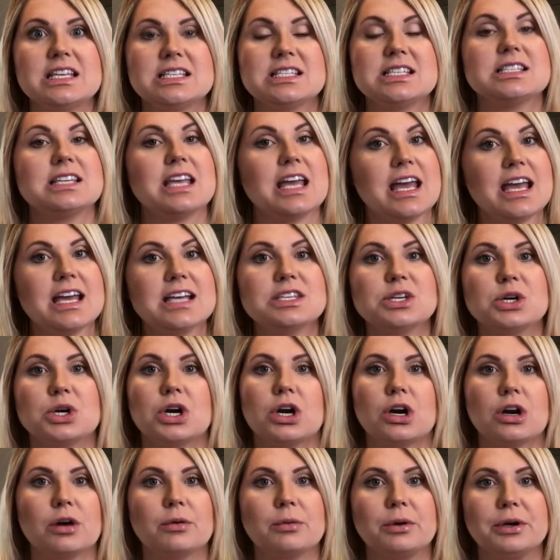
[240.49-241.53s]
his or
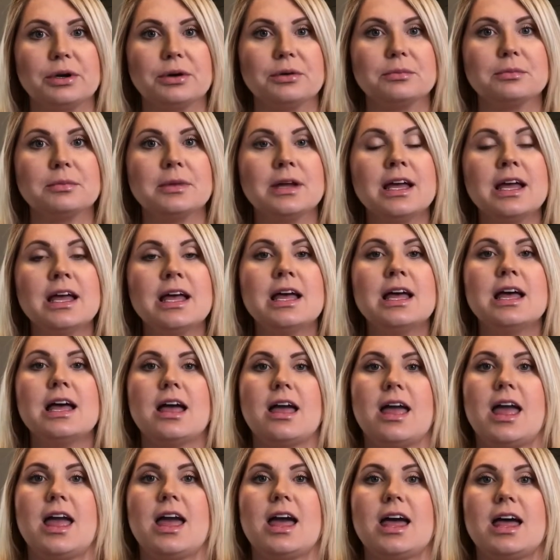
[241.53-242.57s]
her room,
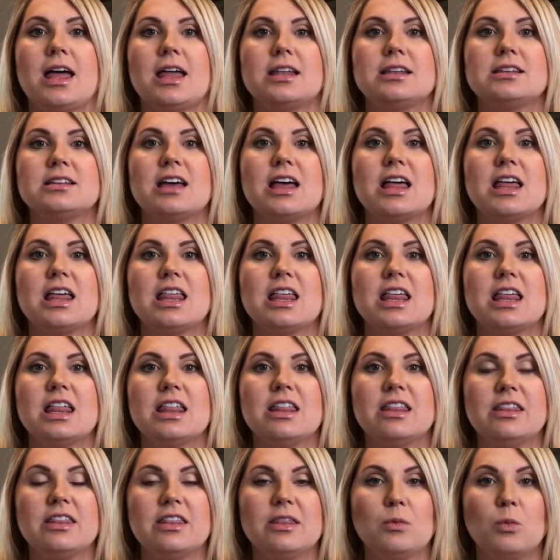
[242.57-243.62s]
and
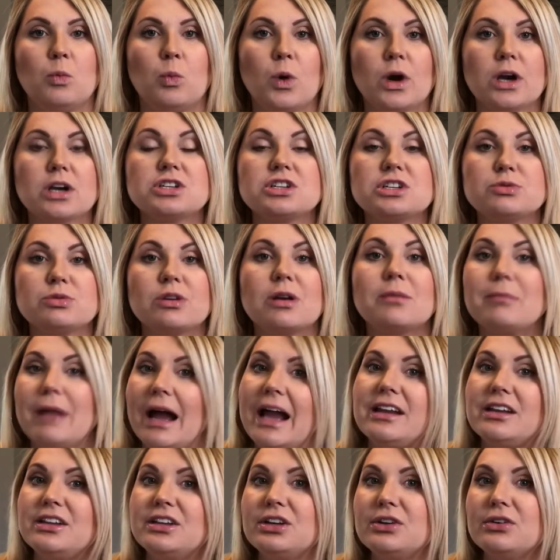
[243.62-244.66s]
we're just
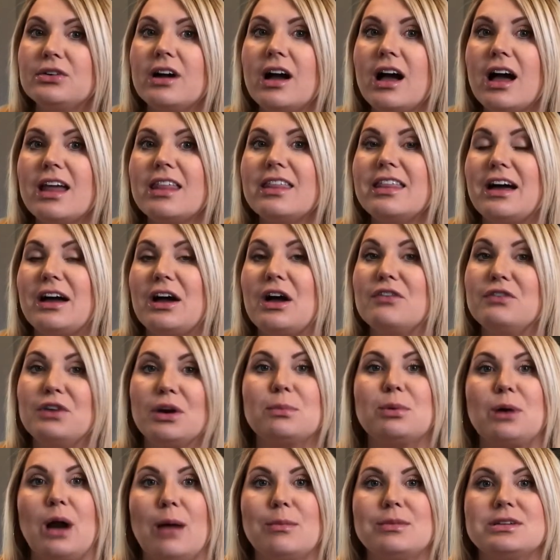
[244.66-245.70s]
reminding you, God, of your
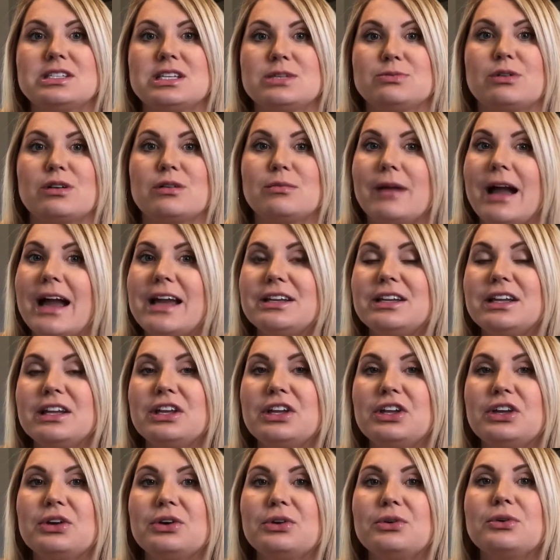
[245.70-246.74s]
promises. We're reminding
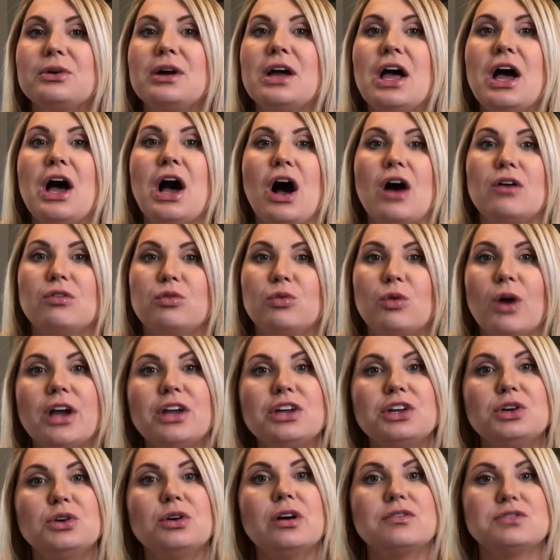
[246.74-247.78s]
you of what
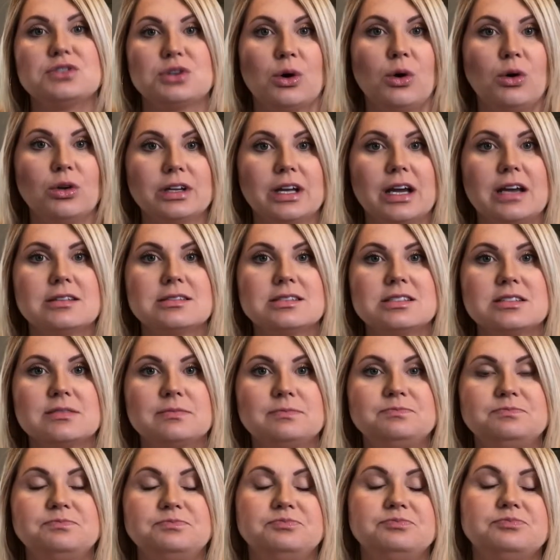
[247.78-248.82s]
you have told us.
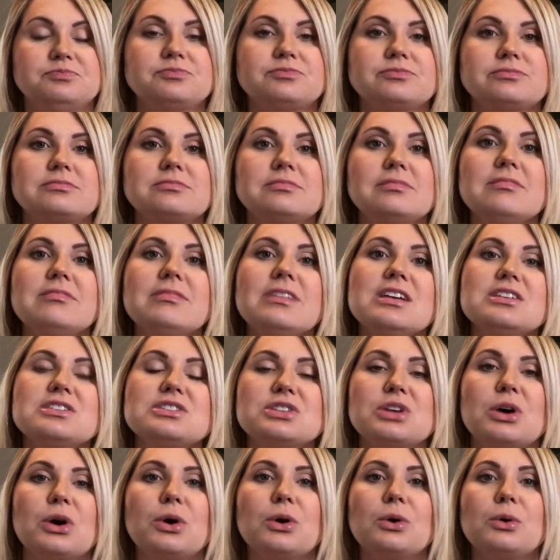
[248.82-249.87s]

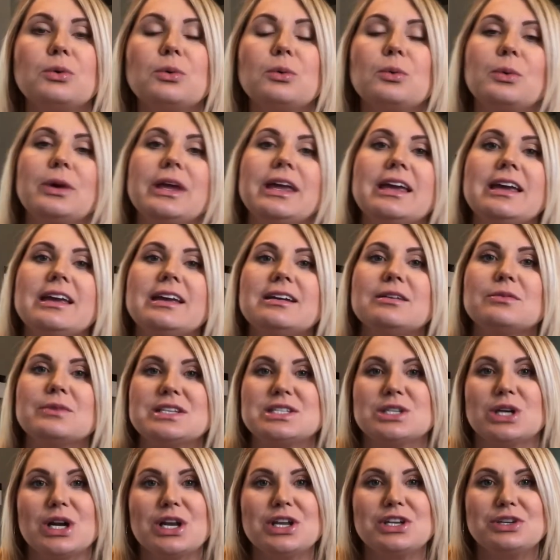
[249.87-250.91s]
So we
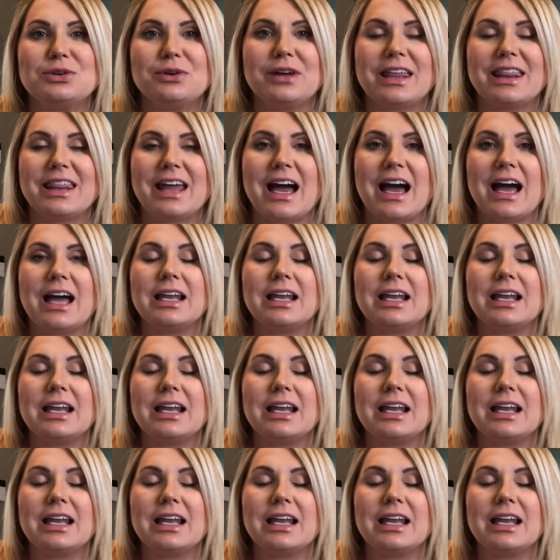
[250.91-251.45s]
started doing that.